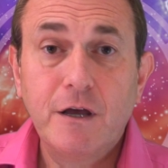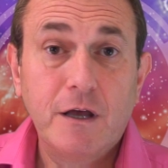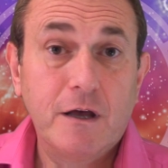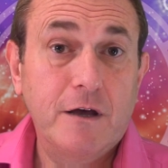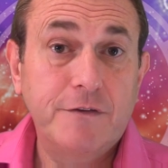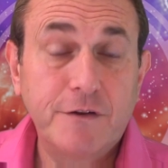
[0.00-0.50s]

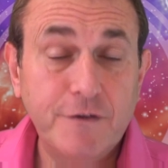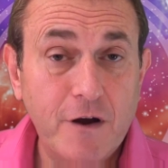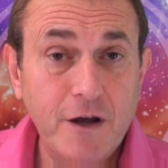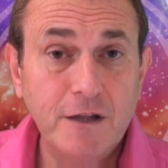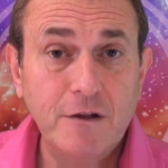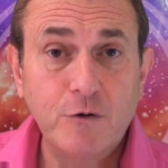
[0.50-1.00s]
The
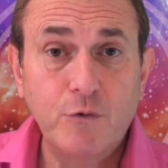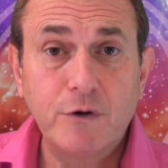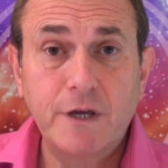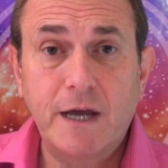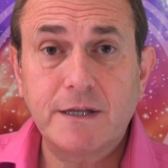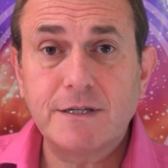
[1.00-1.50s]
dialogue will
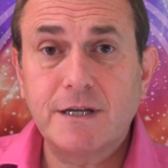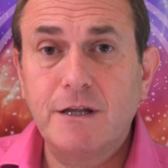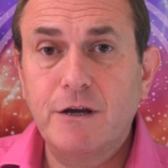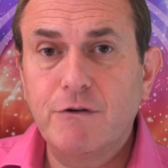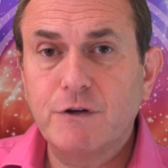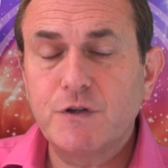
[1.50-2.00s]
get
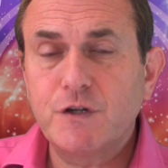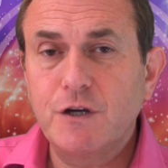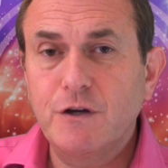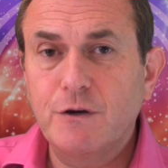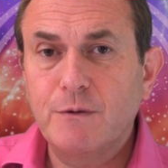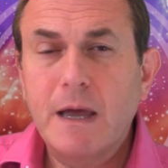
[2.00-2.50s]
clearer
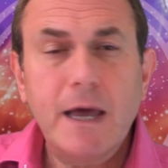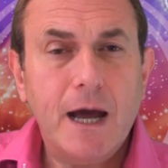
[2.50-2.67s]
too.